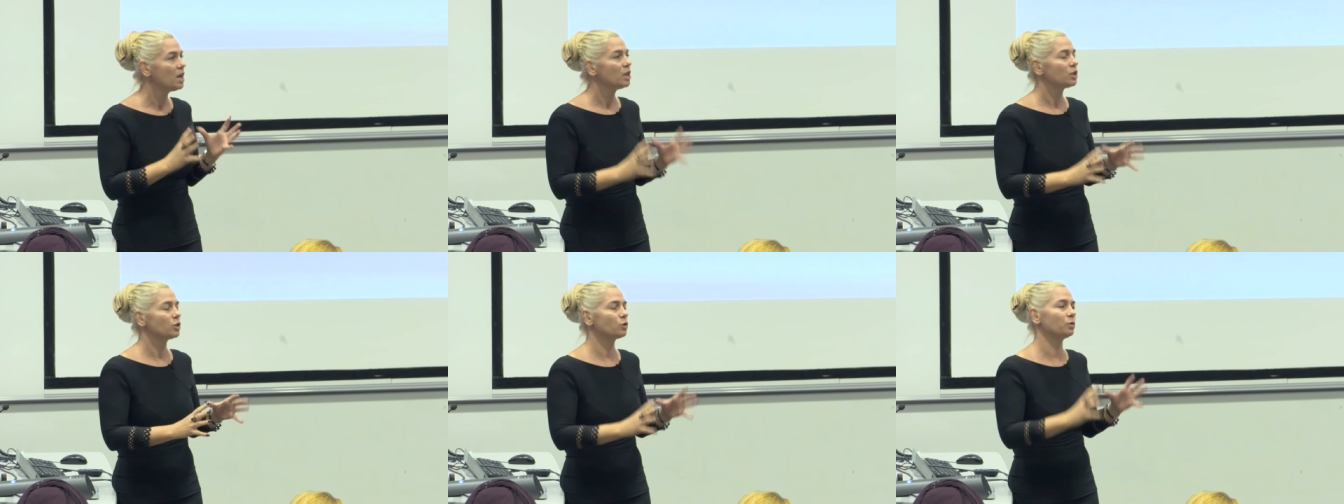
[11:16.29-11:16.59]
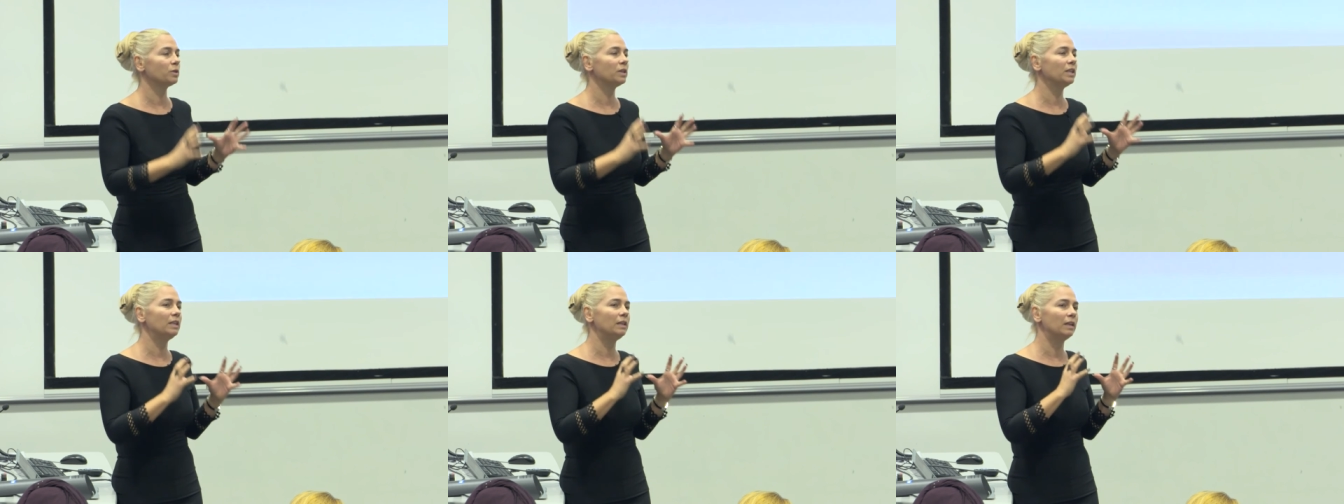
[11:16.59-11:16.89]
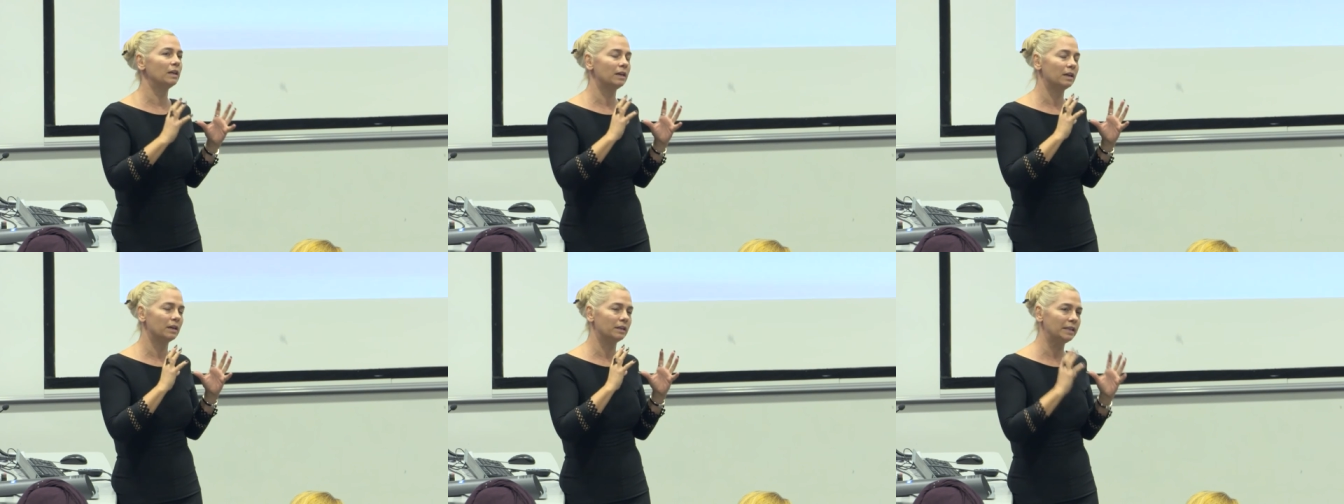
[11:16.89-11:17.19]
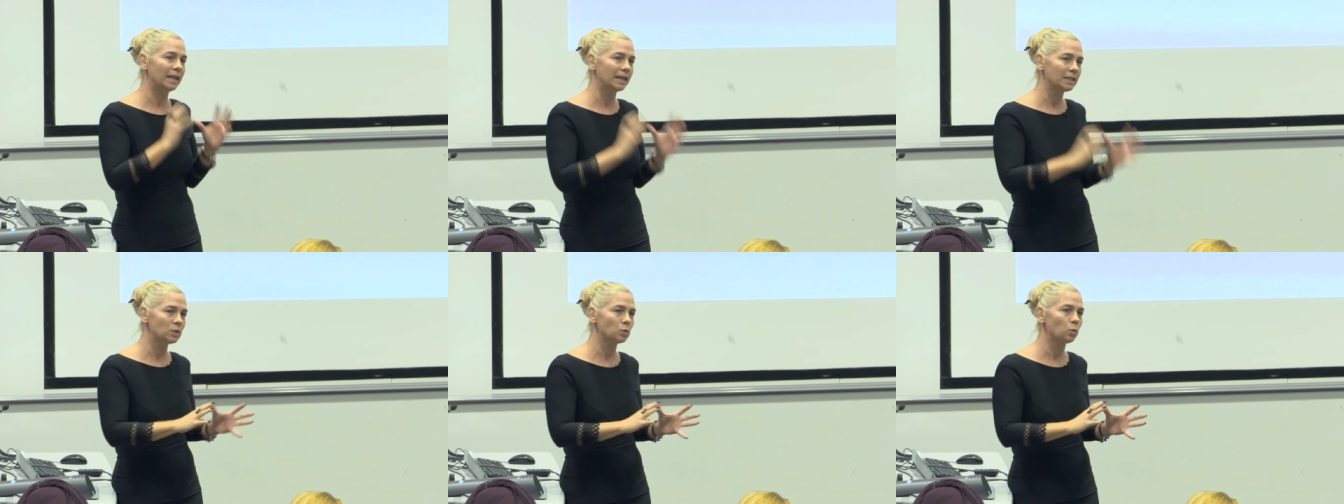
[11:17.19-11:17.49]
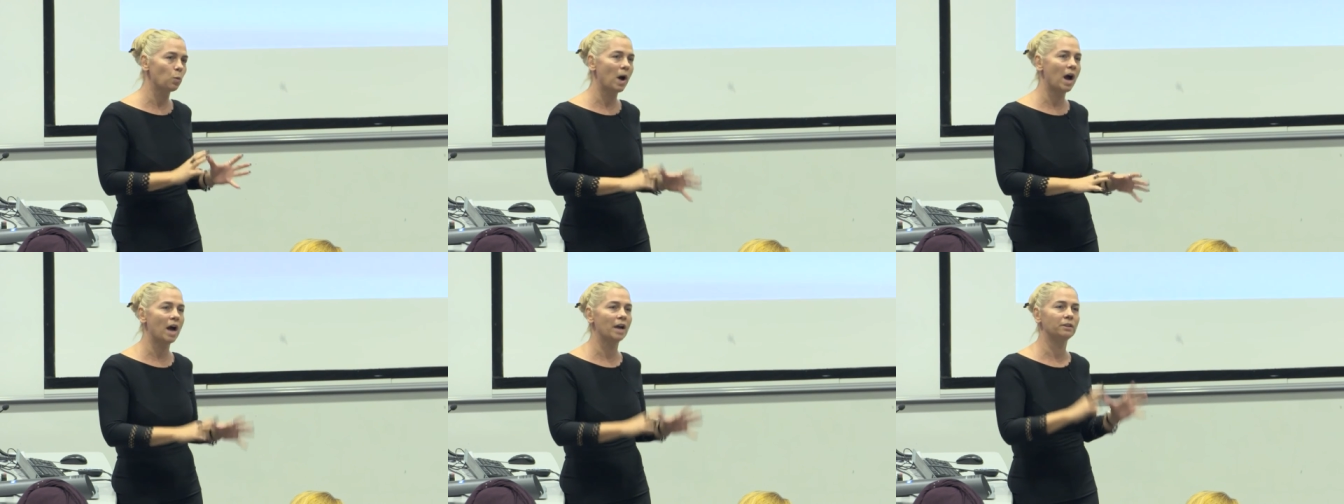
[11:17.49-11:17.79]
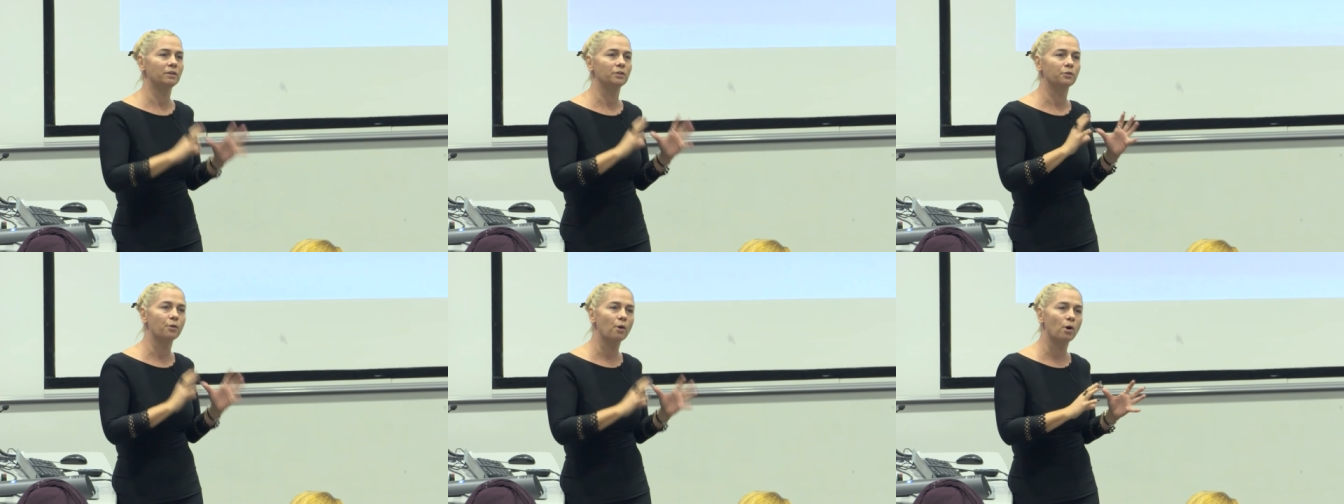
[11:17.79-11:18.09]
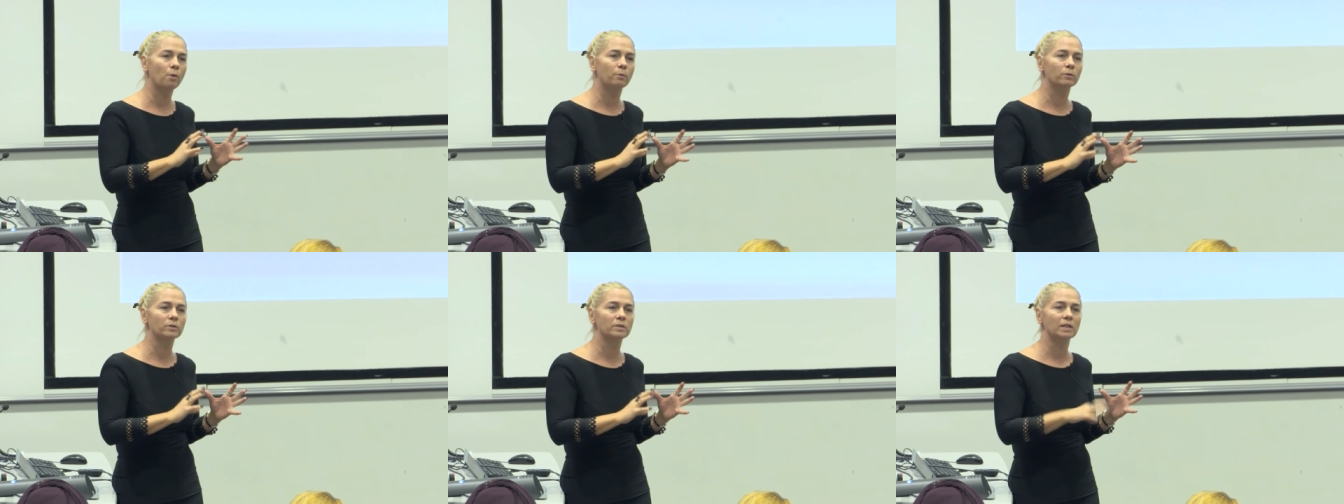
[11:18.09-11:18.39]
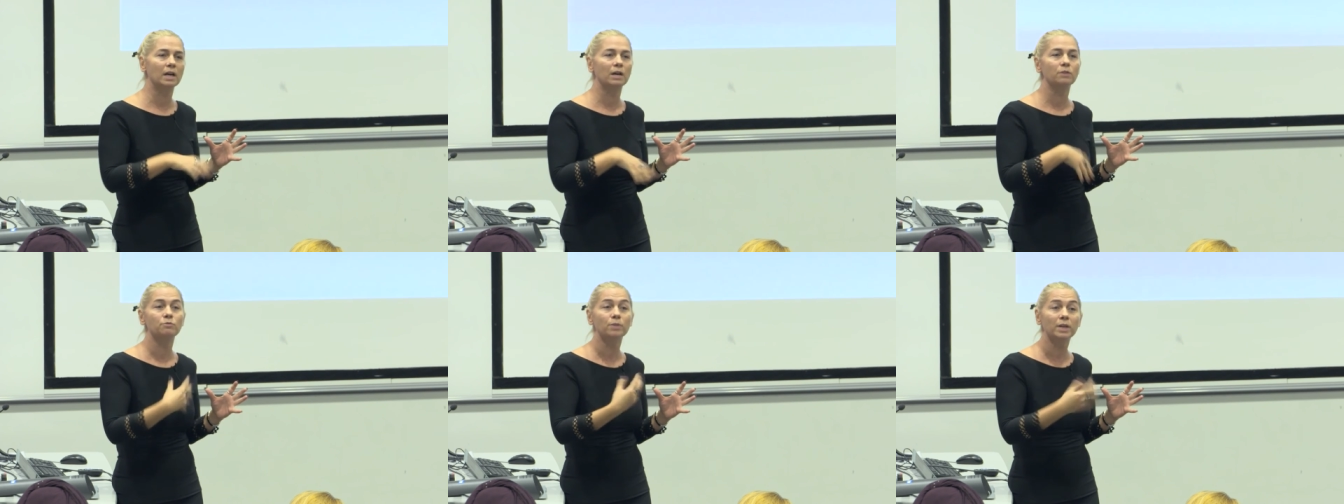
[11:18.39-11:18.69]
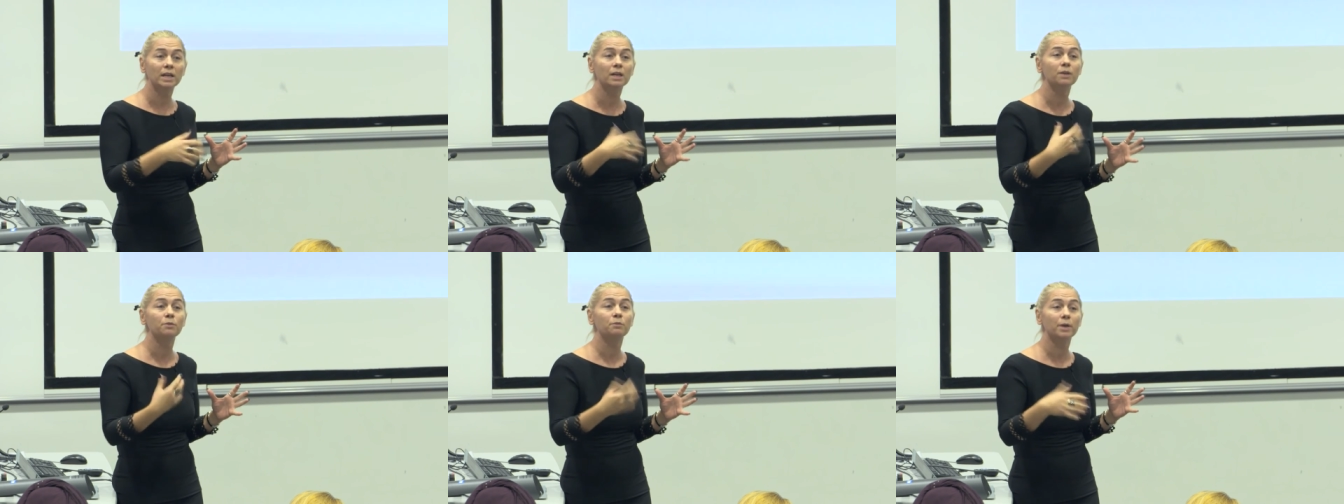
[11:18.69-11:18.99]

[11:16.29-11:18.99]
So that's why the robots are really,